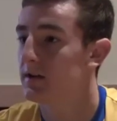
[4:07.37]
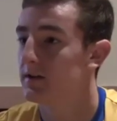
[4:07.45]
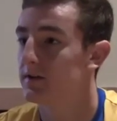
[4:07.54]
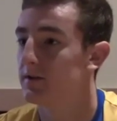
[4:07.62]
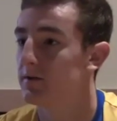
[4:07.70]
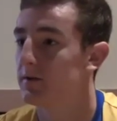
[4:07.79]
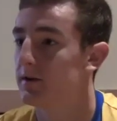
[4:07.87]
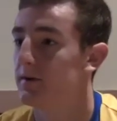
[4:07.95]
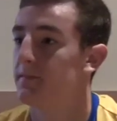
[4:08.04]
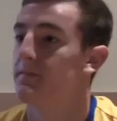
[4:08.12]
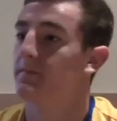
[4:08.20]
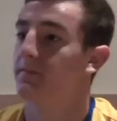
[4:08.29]
You know,
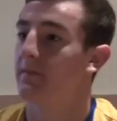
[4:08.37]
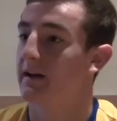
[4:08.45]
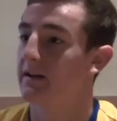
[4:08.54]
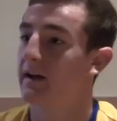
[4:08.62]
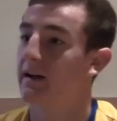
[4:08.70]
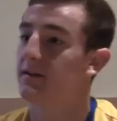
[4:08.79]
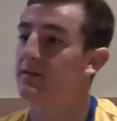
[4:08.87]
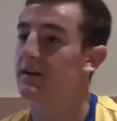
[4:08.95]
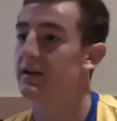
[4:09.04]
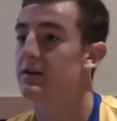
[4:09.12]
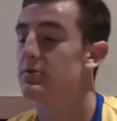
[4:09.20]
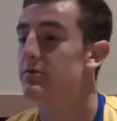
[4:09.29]
and you
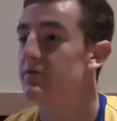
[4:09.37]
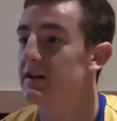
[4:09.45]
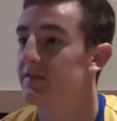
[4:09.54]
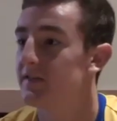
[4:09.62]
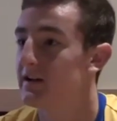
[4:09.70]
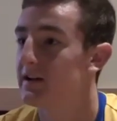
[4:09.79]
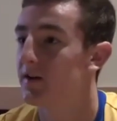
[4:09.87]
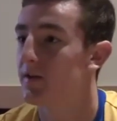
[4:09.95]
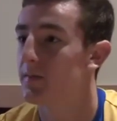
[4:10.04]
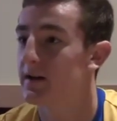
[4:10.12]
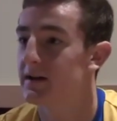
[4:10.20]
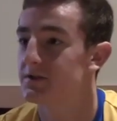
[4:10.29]
can really feel it on
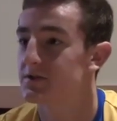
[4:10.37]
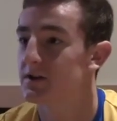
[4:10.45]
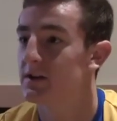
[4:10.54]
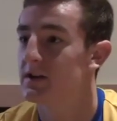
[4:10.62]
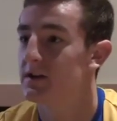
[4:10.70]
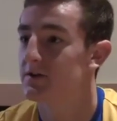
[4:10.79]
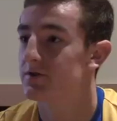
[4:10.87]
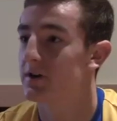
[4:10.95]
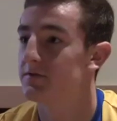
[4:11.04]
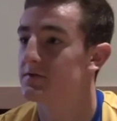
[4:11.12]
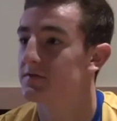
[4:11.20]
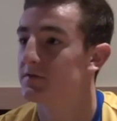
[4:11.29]
the pitch.
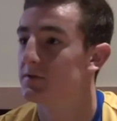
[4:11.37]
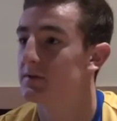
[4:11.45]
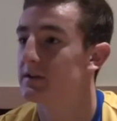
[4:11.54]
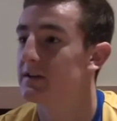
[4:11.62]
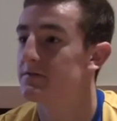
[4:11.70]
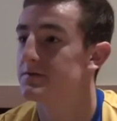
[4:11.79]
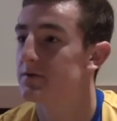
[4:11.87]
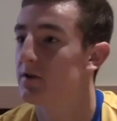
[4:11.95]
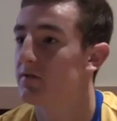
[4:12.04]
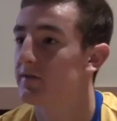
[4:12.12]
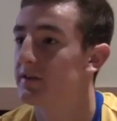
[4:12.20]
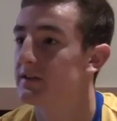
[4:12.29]
Drives you forward, gives you
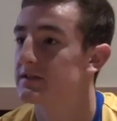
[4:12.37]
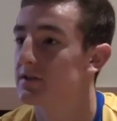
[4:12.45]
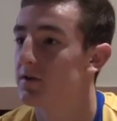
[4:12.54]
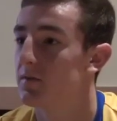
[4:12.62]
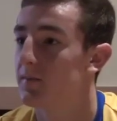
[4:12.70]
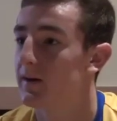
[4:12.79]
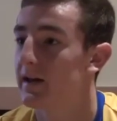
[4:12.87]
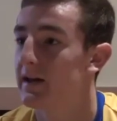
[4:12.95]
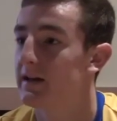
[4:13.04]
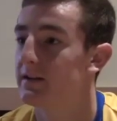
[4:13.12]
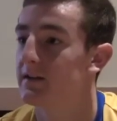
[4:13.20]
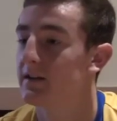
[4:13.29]
confidence to go and
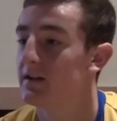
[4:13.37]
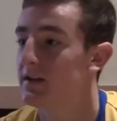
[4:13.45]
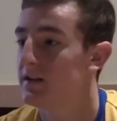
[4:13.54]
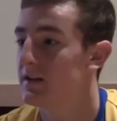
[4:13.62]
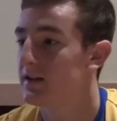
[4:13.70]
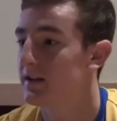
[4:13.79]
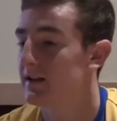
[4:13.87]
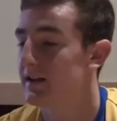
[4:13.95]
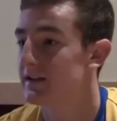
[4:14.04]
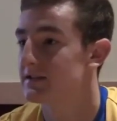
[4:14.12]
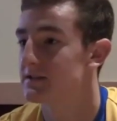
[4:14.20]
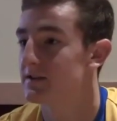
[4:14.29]
play. And
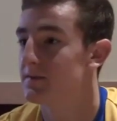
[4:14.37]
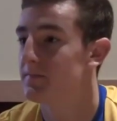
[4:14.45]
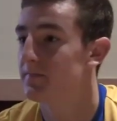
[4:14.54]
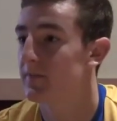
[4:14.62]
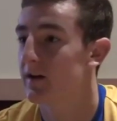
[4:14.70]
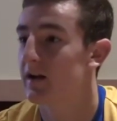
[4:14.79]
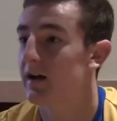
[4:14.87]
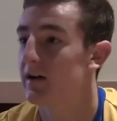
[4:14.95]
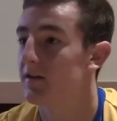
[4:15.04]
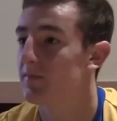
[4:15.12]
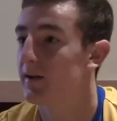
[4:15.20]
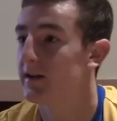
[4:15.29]
yeah, so I
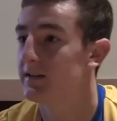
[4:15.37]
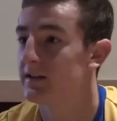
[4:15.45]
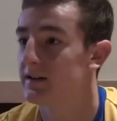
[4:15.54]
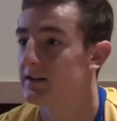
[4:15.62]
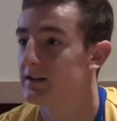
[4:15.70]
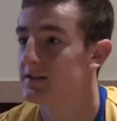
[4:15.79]
love playing there.